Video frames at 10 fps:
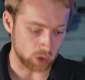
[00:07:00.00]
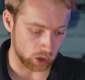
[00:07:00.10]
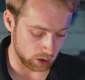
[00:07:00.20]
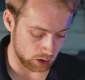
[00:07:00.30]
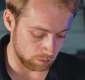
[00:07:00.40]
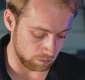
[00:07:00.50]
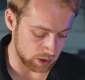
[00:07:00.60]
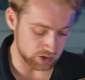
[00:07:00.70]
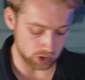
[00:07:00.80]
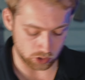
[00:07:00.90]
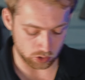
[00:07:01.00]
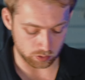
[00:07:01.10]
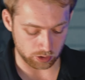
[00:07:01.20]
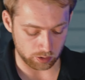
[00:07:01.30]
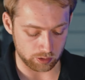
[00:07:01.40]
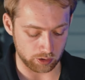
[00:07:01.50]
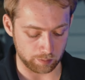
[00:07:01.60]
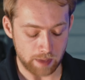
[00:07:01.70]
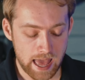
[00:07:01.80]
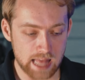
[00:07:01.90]
They're
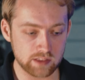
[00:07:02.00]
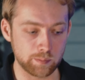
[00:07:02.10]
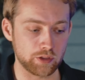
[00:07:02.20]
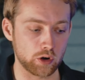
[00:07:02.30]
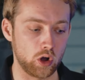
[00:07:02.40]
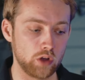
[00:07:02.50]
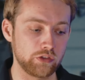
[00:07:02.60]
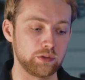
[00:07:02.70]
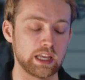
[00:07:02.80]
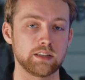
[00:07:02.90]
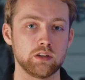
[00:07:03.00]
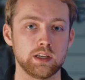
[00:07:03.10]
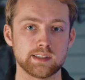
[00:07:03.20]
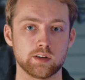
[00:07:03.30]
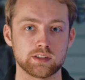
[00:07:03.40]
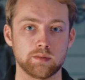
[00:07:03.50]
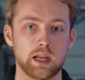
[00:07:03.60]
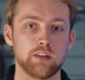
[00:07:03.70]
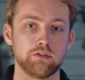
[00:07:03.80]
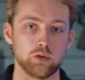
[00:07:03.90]
pads, but they're also technically considered some
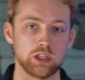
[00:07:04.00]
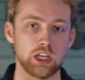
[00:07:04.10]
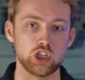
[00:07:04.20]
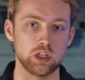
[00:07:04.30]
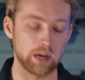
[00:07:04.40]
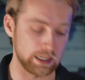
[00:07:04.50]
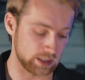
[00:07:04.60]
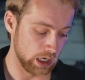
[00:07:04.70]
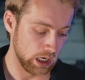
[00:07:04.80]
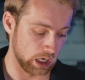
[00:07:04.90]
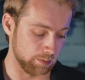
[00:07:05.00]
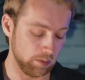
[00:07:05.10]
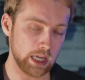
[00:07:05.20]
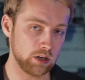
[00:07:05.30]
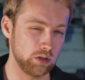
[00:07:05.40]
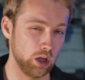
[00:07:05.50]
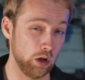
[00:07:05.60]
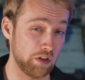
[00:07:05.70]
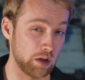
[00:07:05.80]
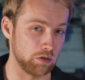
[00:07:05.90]
kind of flotation device. I don't know
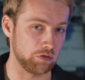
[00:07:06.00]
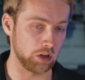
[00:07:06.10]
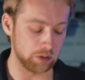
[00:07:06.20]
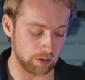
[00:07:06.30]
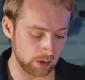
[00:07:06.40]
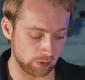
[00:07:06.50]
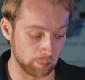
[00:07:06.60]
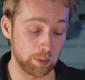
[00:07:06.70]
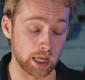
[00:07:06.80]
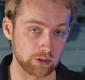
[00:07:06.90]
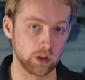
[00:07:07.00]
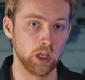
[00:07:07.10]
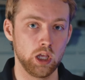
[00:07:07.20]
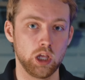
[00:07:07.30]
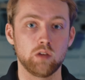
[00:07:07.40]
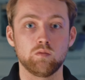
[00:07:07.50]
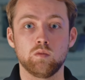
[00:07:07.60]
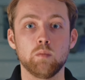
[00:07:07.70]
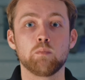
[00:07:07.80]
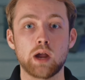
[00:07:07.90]
if I would float in this, but
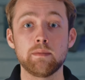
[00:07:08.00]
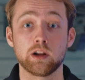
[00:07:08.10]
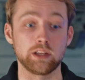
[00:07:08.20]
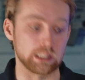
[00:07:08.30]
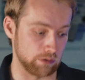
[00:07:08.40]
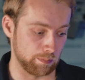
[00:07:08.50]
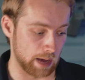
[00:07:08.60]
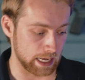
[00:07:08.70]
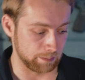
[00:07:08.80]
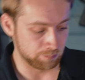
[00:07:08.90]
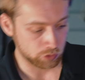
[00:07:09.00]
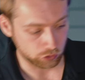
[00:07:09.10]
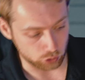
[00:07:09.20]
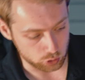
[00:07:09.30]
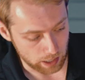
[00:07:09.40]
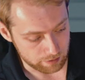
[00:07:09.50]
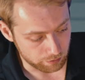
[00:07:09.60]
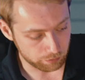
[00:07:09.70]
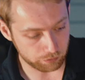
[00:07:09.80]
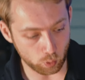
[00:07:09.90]
primarily it's for padding. So you
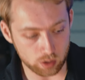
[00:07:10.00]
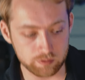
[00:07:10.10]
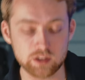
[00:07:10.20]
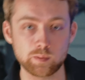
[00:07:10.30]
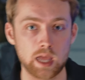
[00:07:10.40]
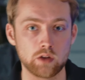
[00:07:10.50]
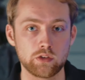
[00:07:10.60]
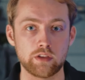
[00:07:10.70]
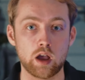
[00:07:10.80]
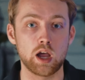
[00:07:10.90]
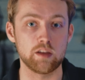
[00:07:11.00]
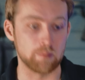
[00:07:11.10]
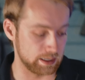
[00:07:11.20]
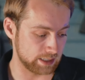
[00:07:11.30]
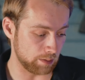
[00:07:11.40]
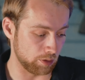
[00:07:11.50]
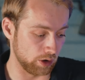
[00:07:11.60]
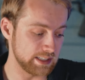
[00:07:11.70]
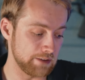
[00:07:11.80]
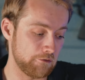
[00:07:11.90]
have 4 of these panels is how I have mine set up. There
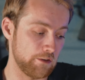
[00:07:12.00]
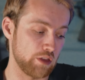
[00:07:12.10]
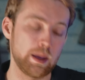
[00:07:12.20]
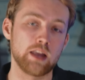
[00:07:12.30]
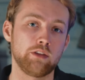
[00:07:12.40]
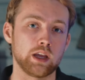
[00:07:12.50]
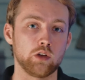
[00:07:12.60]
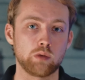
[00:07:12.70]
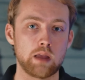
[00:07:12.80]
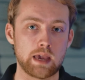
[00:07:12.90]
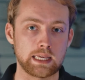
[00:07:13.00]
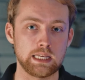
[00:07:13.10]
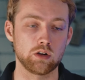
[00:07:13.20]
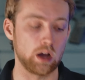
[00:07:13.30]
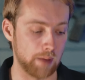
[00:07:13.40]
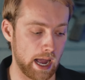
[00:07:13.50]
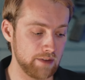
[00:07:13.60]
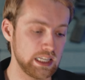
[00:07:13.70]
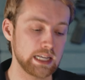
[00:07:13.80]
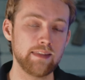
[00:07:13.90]
is a 5th panel that goes right back here.
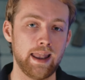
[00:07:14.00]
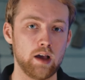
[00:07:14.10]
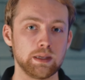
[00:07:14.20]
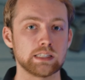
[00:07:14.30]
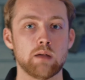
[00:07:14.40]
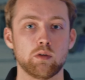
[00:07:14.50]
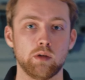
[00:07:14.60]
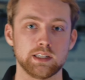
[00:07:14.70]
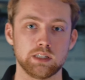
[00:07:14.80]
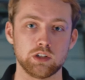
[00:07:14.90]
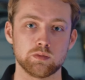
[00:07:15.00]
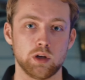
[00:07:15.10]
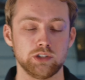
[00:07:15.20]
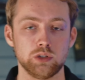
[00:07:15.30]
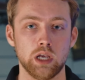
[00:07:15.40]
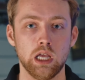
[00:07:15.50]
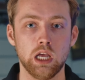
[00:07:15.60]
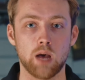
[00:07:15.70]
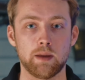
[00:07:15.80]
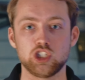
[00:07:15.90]
I've taken that out because I'm a relatively small dude.
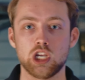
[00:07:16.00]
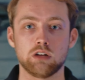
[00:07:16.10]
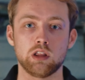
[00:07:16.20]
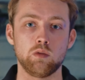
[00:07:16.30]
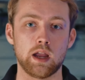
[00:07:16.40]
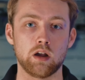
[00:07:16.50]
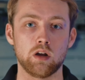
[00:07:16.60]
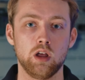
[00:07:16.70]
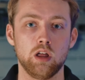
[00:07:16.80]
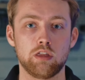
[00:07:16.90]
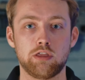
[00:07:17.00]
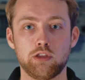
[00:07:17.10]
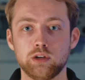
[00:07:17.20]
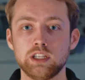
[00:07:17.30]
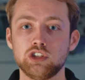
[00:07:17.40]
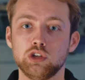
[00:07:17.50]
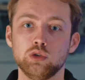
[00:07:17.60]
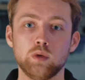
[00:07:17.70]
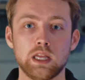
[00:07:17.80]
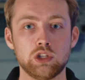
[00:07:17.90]
I generally wear
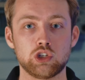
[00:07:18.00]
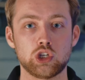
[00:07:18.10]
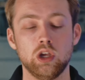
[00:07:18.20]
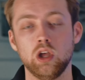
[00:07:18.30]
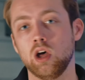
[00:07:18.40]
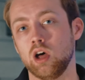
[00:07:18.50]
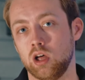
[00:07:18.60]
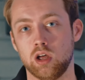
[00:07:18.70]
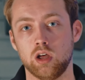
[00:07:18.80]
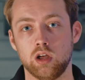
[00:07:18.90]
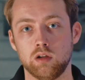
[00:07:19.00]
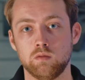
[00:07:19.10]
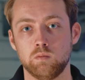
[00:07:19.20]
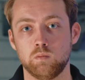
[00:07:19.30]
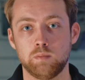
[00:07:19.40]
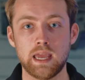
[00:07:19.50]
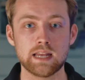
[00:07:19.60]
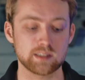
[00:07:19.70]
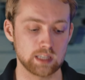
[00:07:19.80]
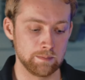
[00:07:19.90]
32-inch
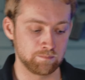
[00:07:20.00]
pants.